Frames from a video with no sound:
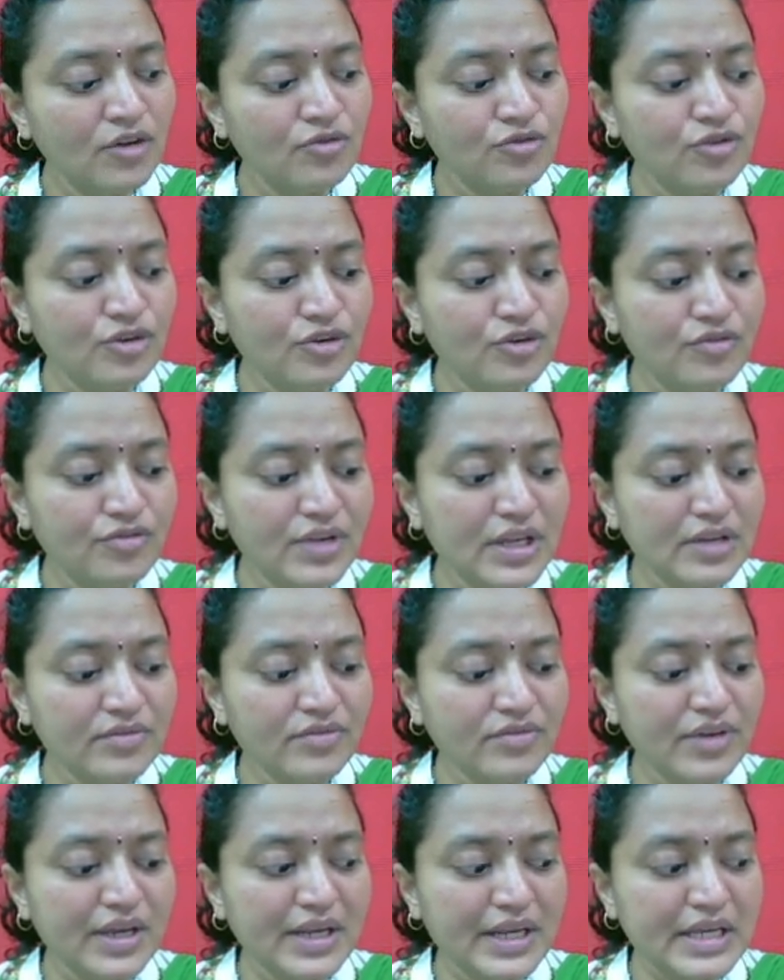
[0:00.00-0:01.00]
fulfilling
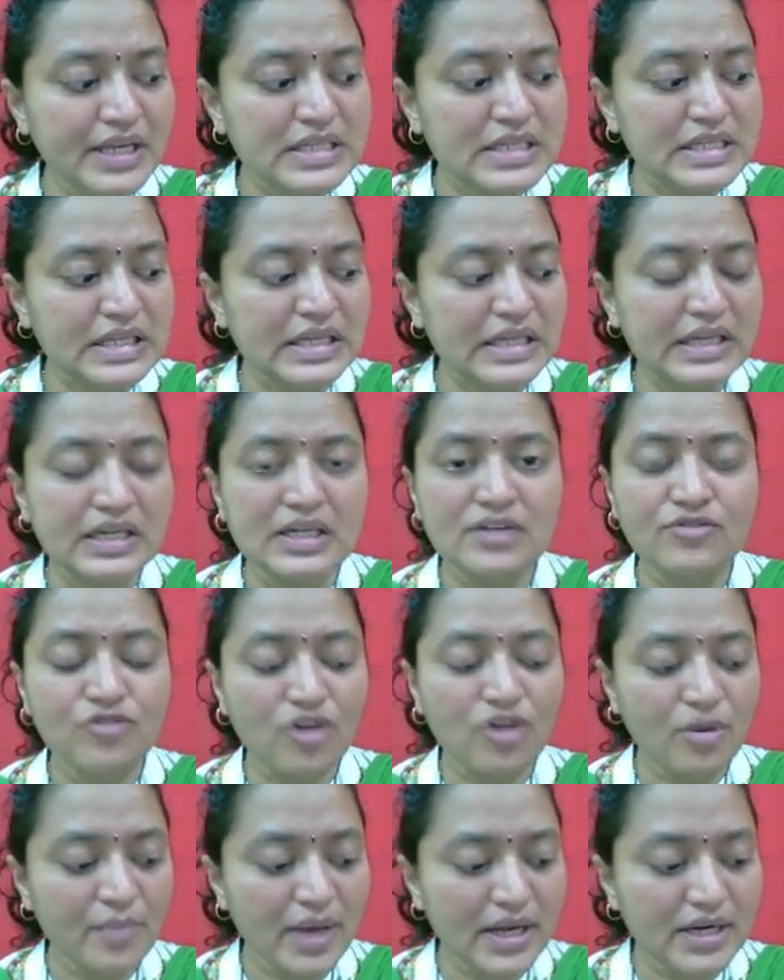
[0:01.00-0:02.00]
various legal
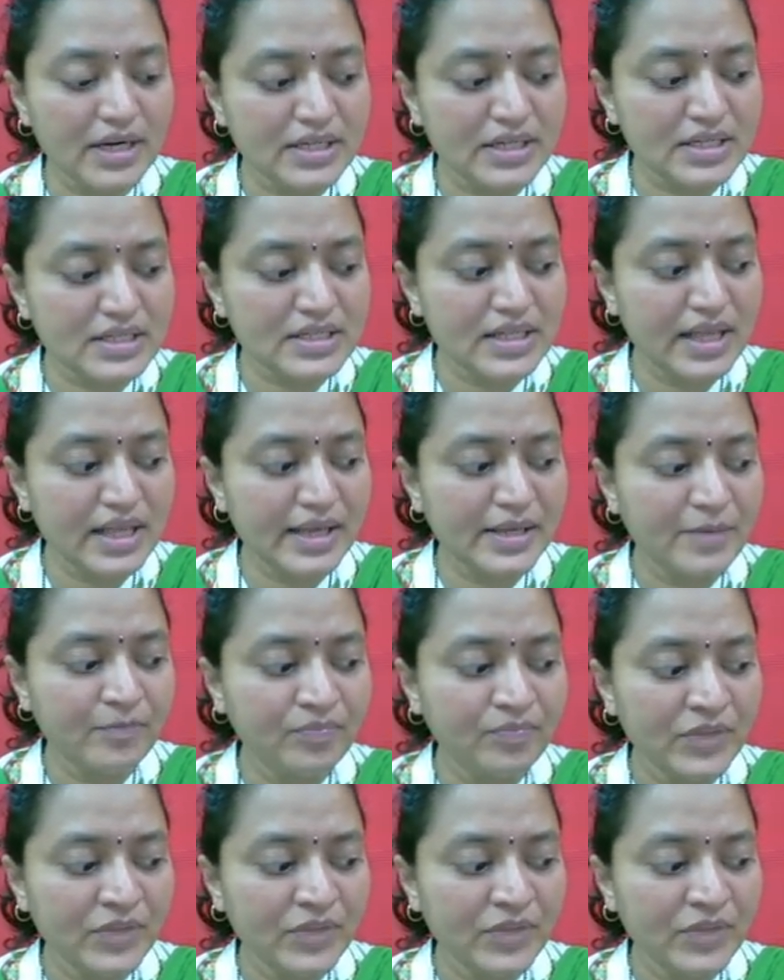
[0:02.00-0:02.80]
formalities like